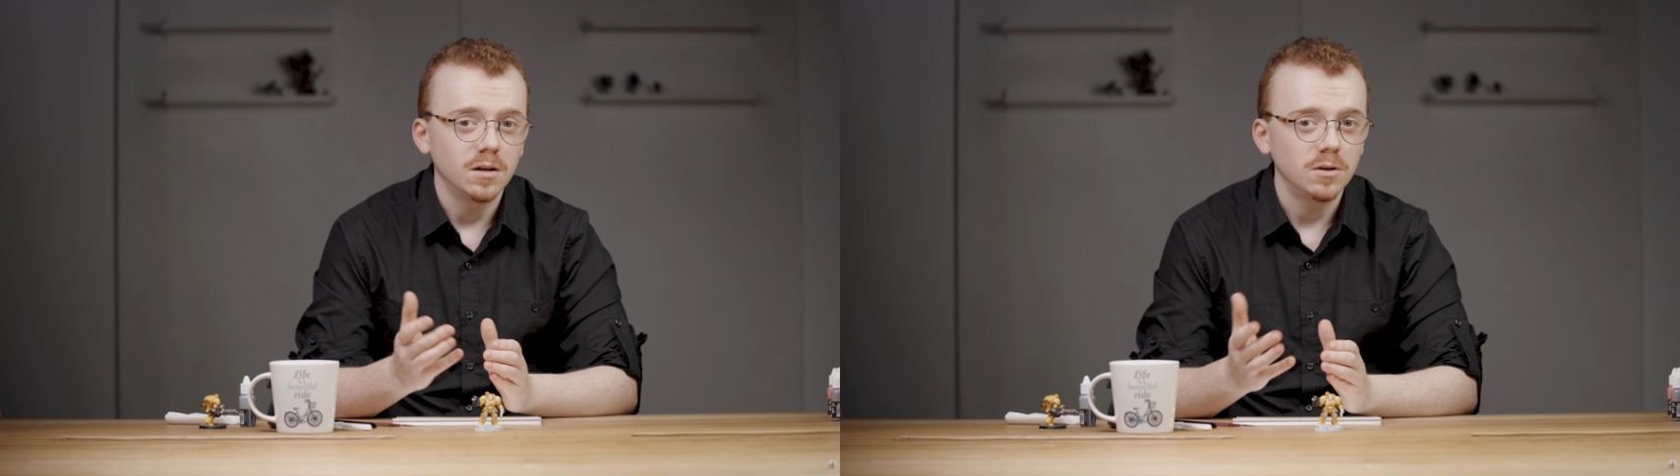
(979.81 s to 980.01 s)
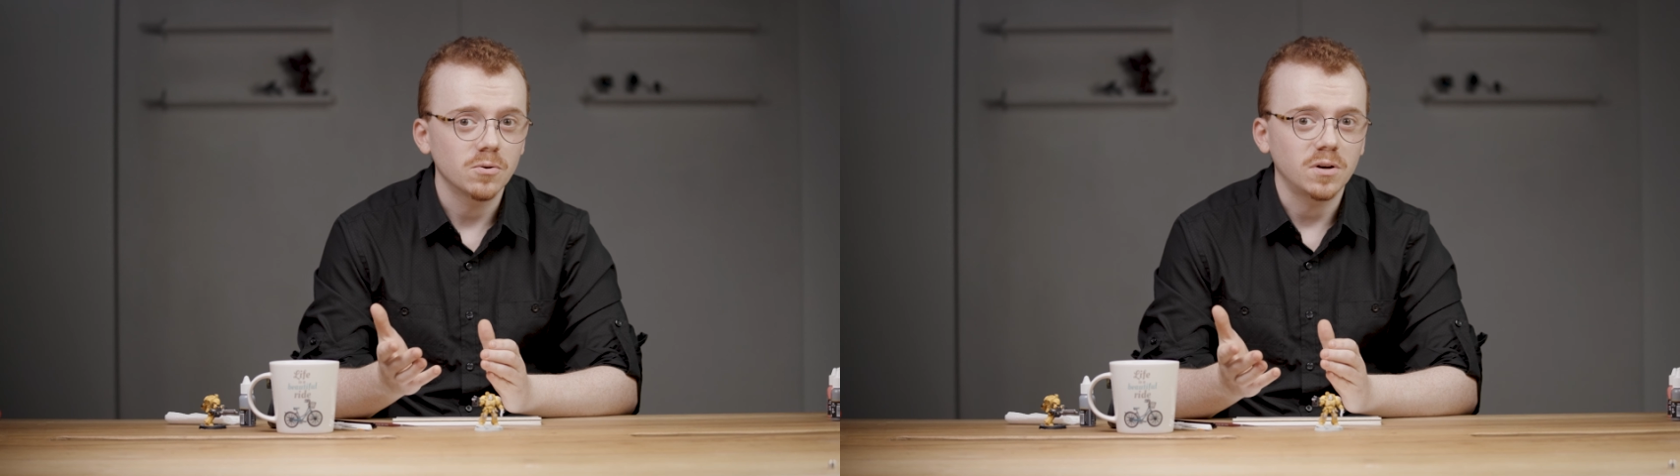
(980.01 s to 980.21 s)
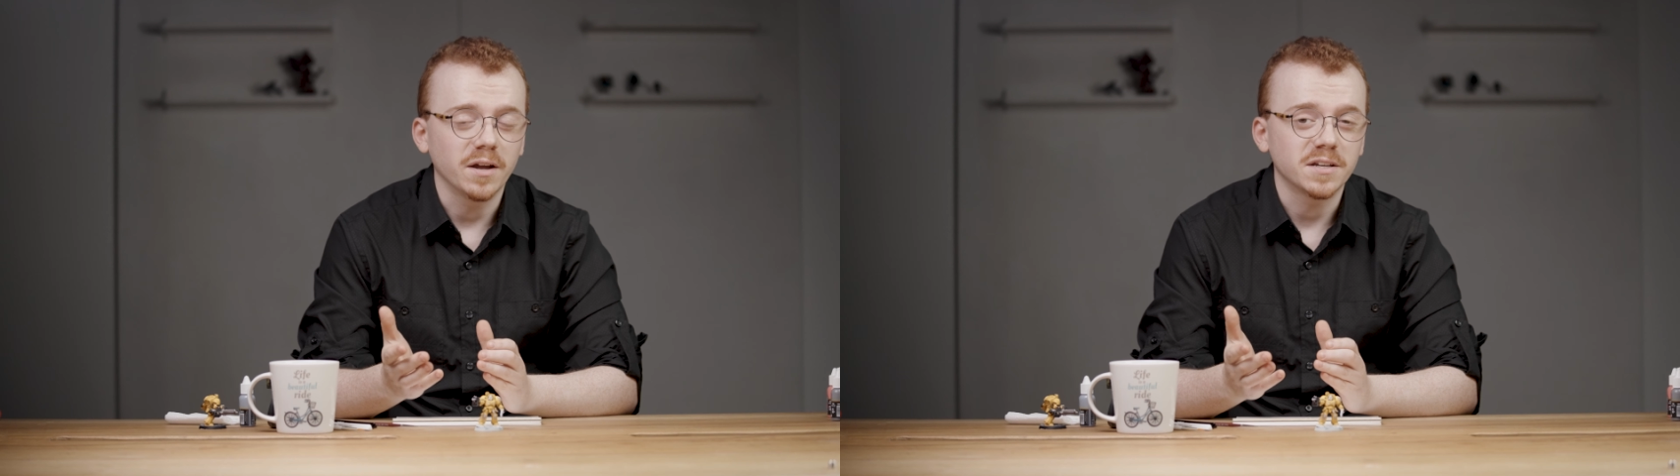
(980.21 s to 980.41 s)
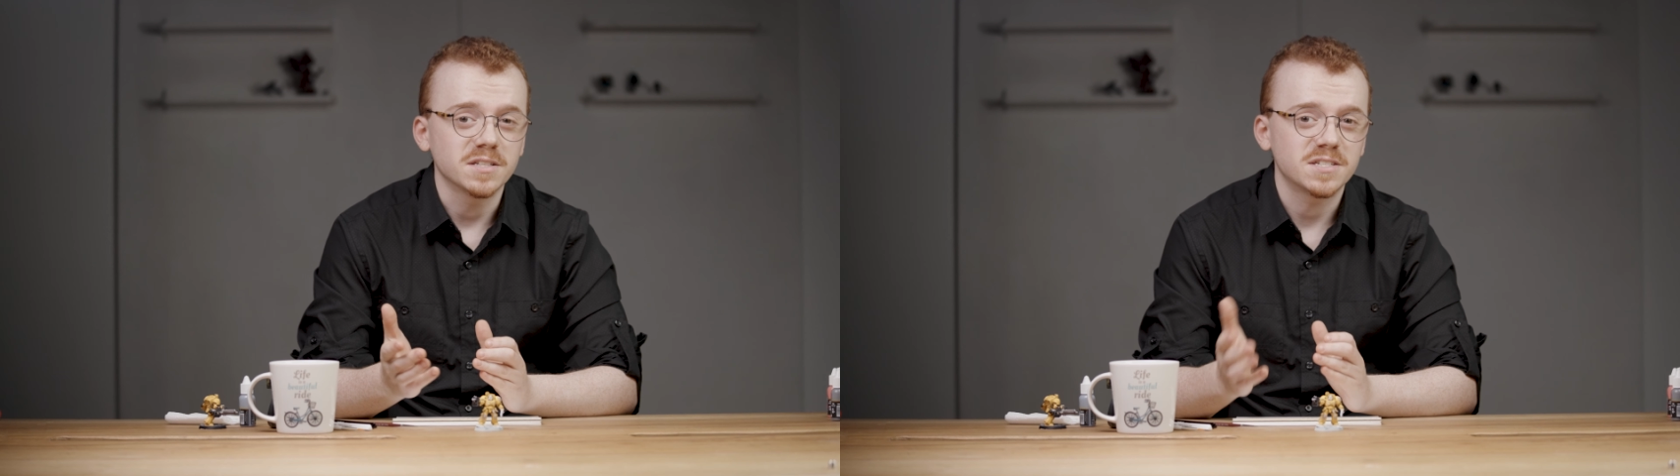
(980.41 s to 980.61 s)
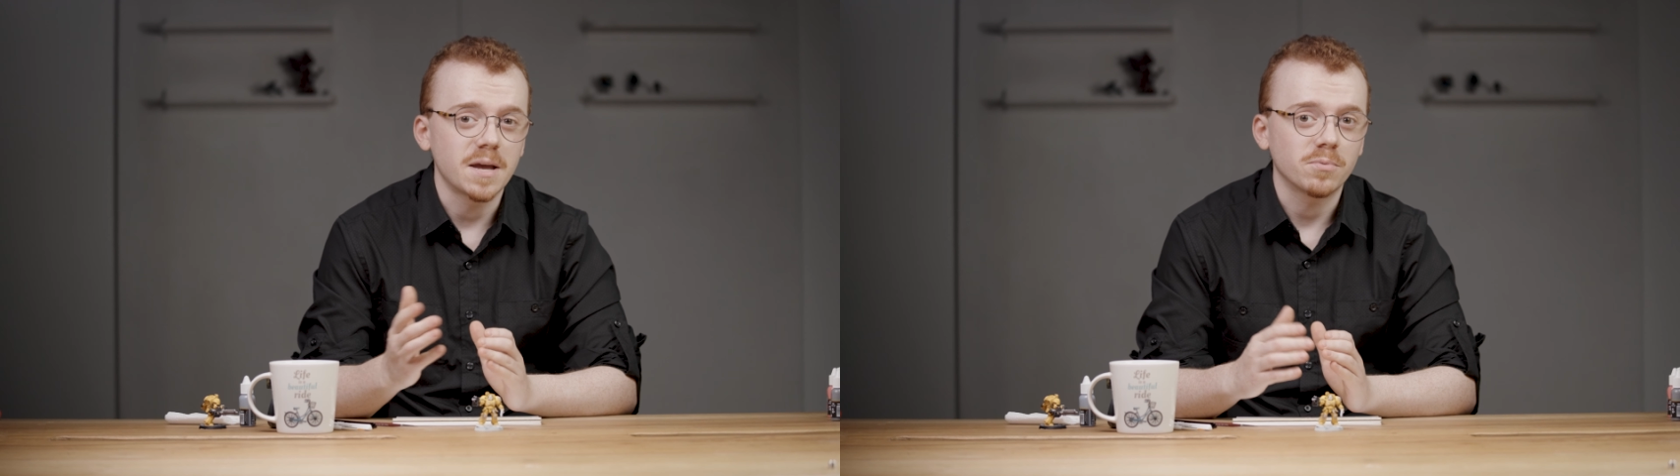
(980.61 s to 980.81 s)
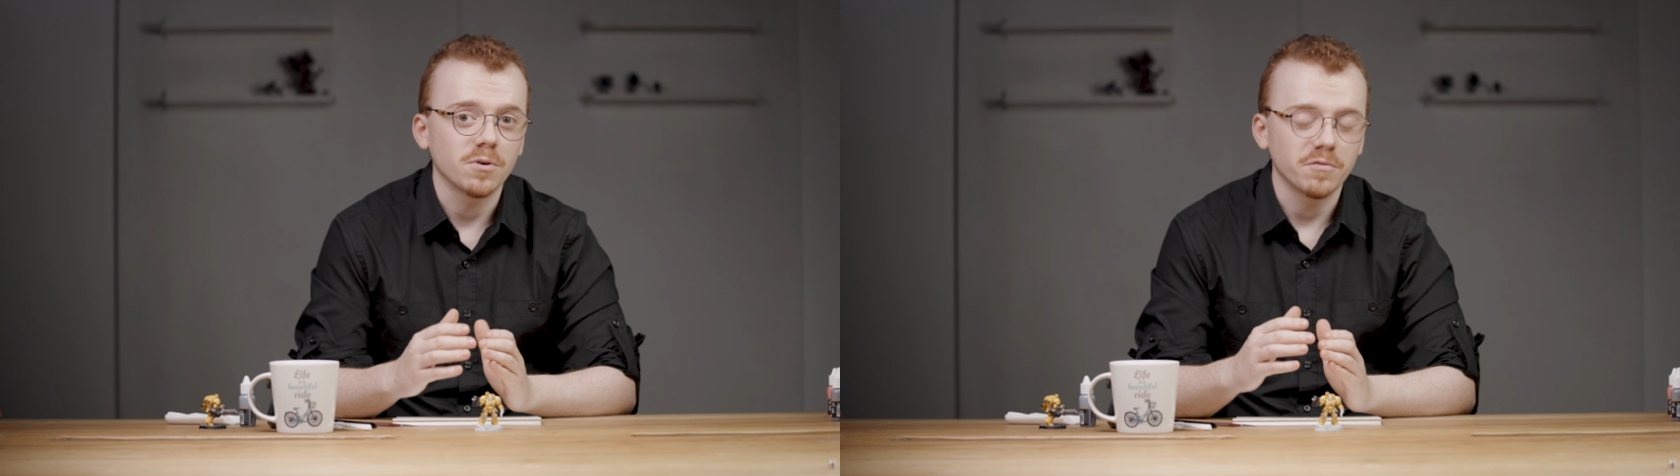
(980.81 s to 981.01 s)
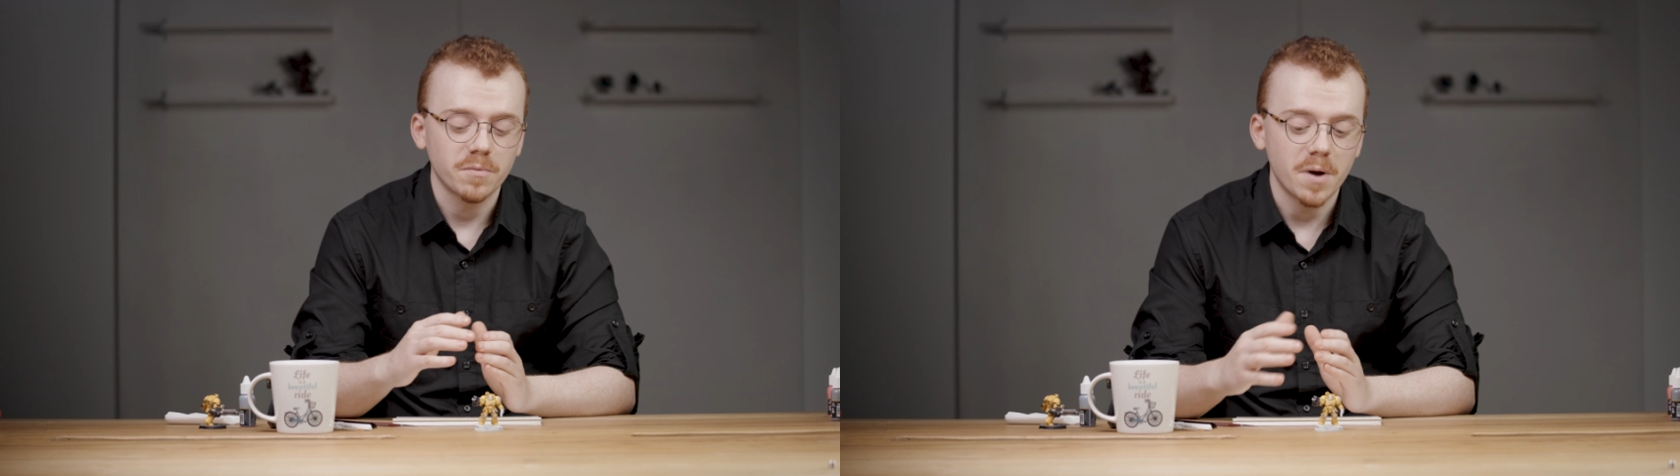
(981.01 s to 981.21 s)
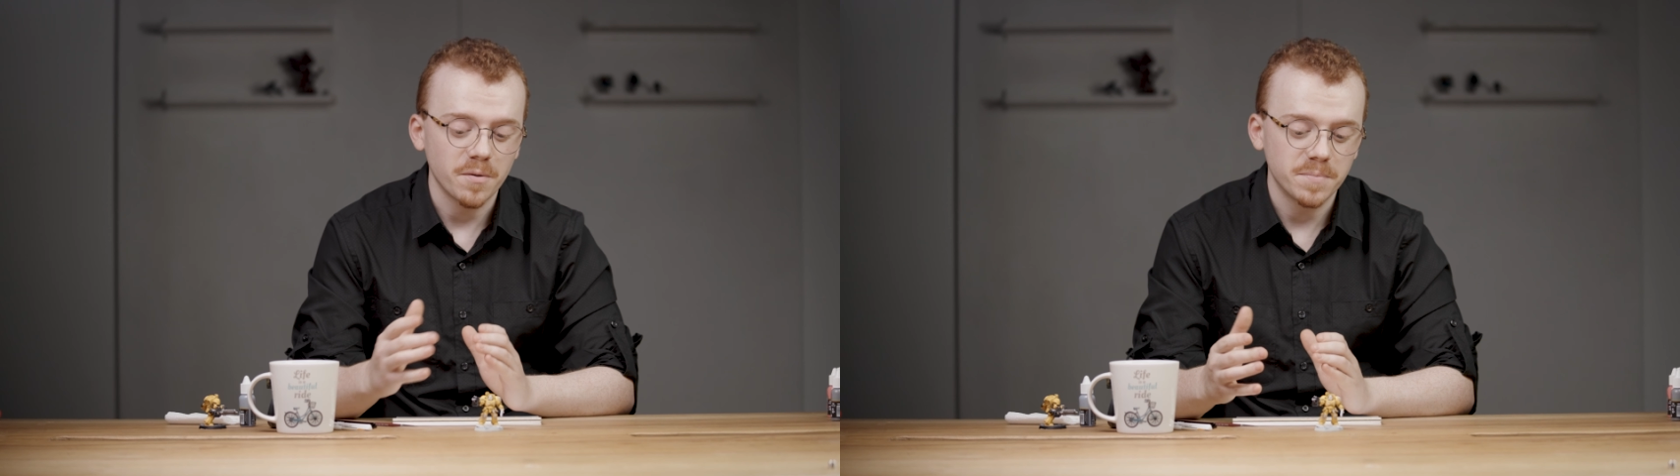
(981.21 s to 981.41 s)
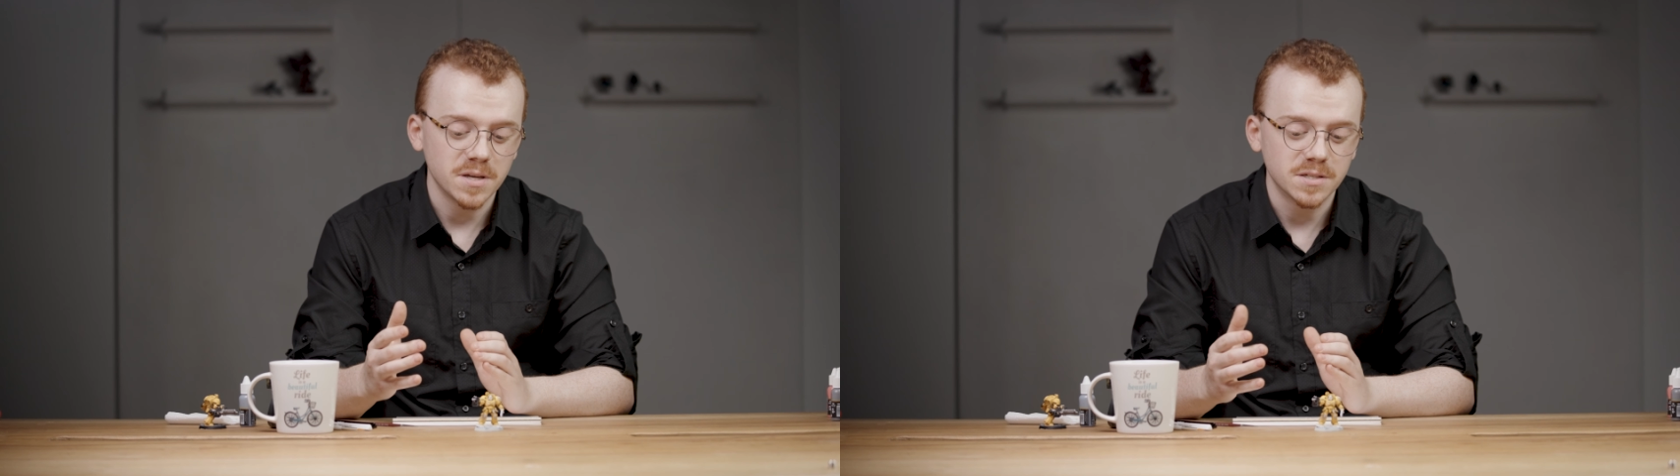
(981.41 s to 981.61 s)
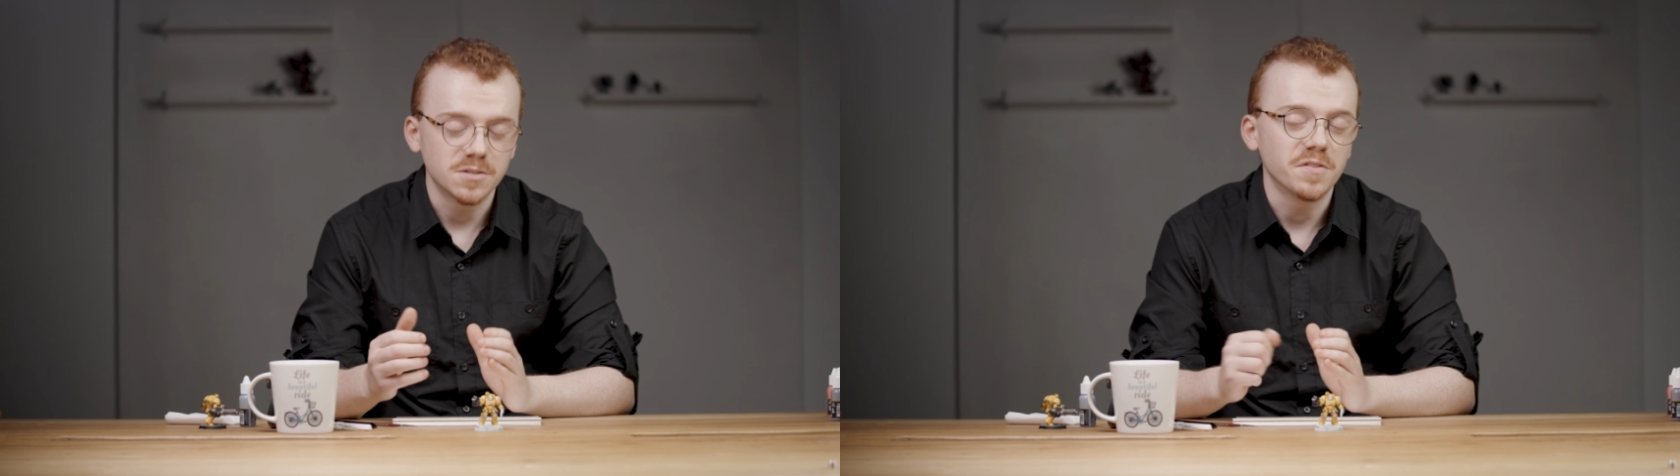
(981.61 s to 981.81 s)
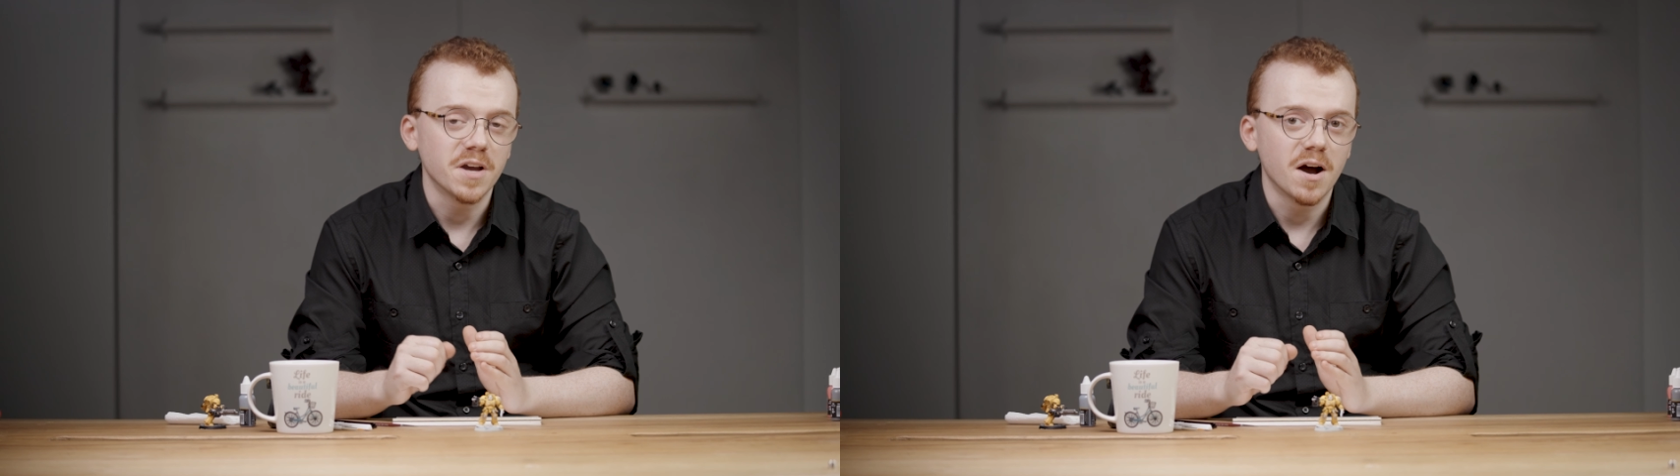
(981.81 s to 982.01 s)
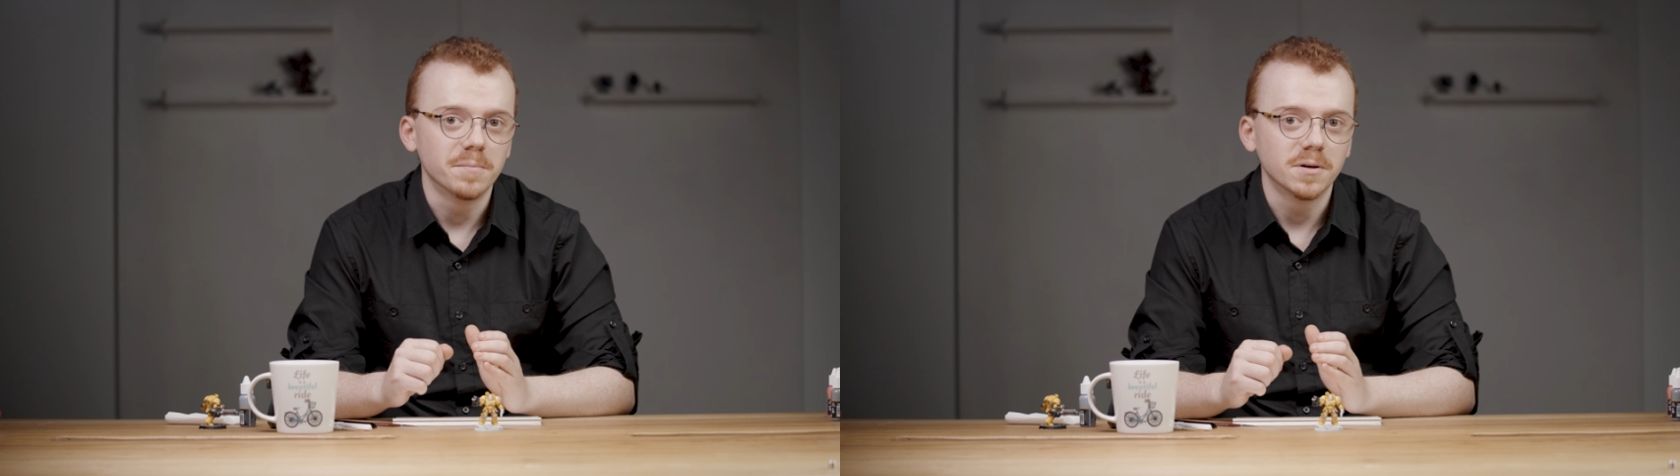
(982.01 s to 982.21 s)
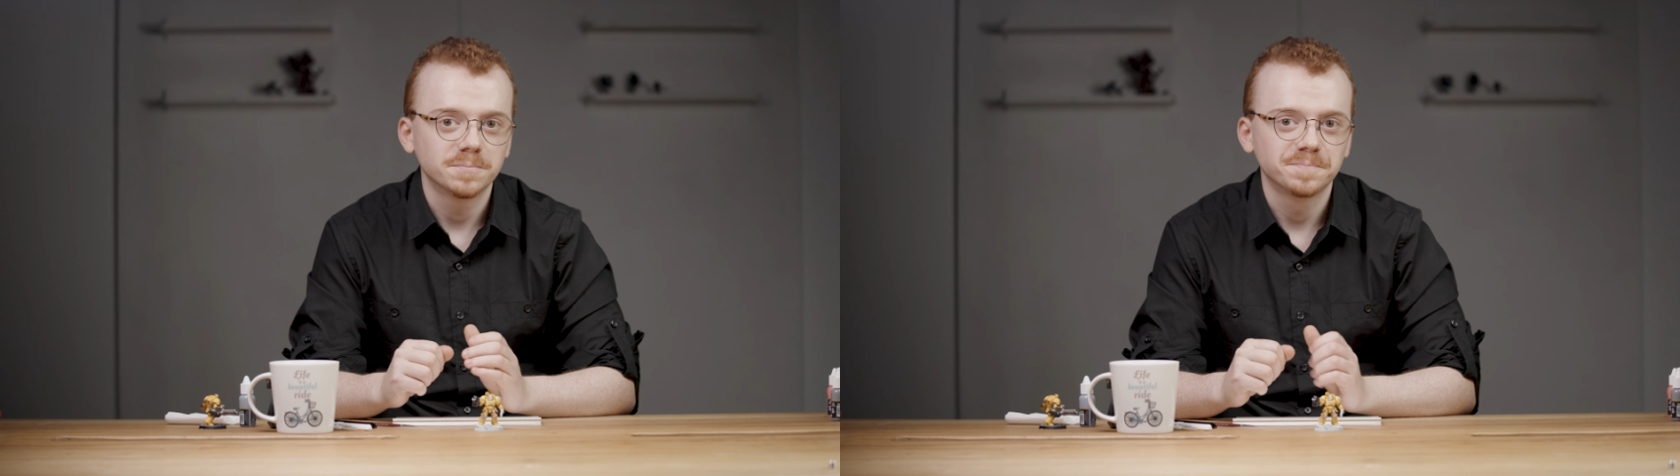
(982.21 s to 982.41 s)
look like it's separate from other pieces of the armour.